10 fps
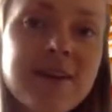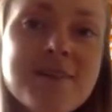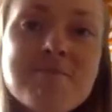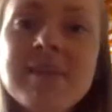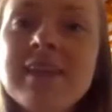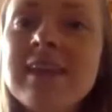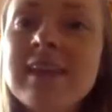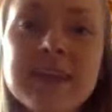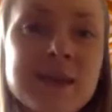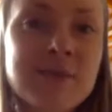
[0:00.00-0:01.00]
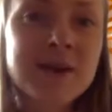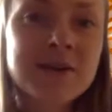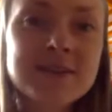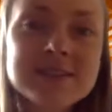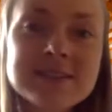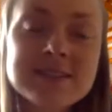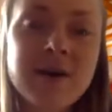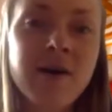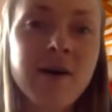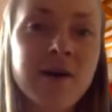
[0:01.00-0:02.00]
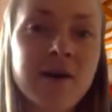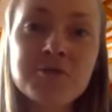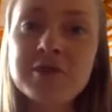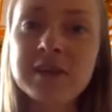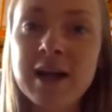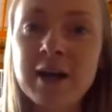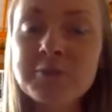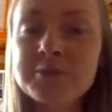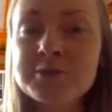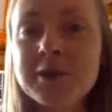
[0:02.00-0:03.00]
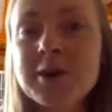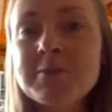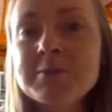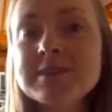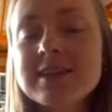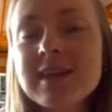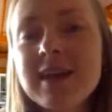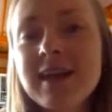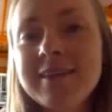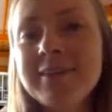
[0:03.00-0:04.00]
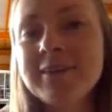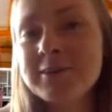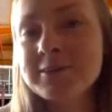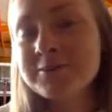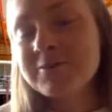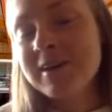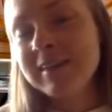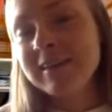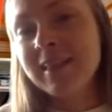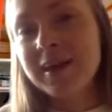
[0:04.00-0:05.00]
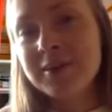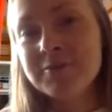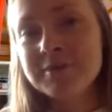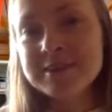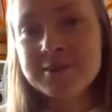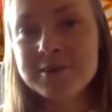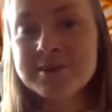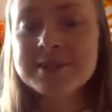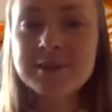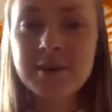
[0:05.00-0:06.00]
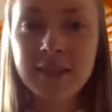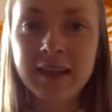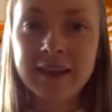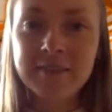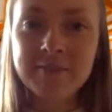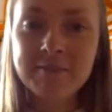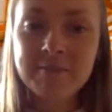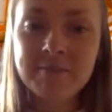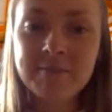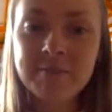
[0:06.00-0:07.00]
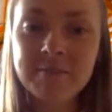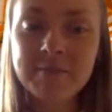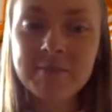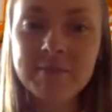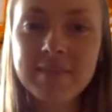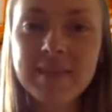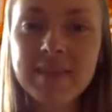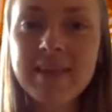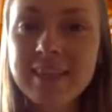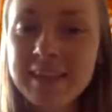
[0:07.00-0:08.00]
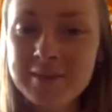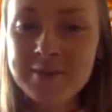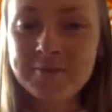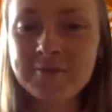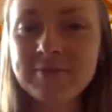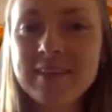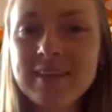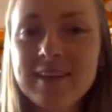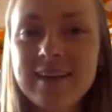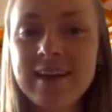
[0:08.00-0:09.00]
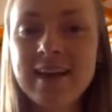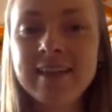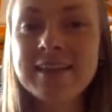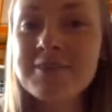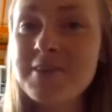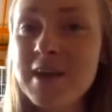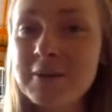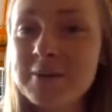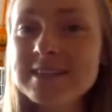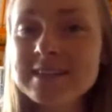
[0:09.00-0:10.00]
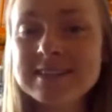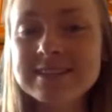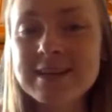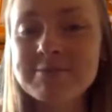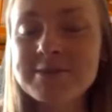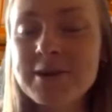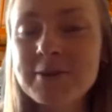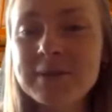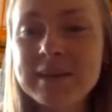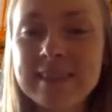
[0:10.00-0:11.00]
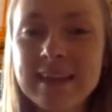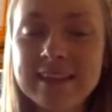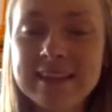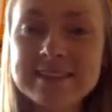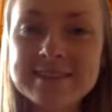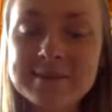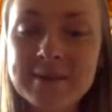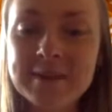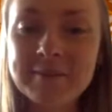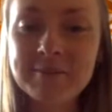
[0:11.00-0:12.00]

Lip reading: Many incubators are offering help to startups, and you can also find a lot of resources online. Thank you. And if you have questions, I'm sure we can take these as well.